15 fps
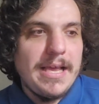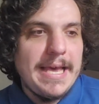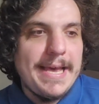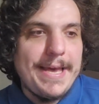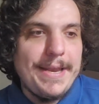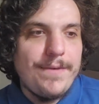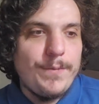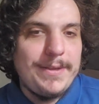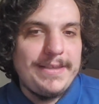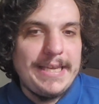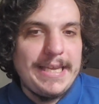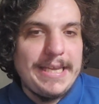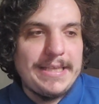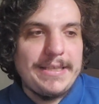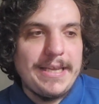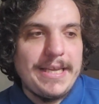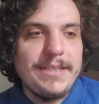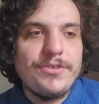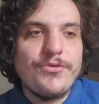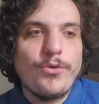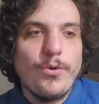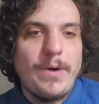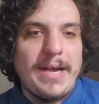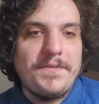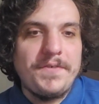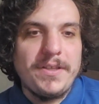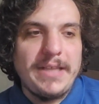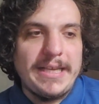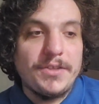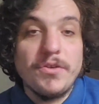And with the intro, I
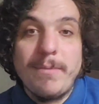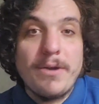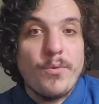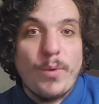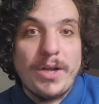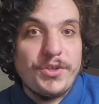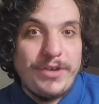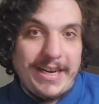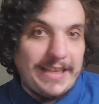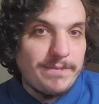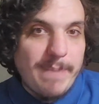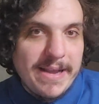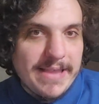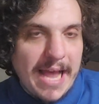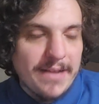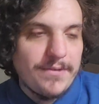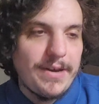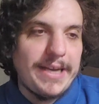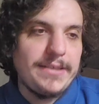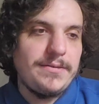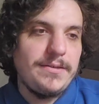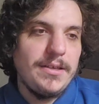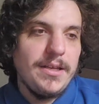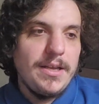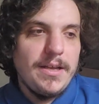feel like no matter what, you can expect that, right?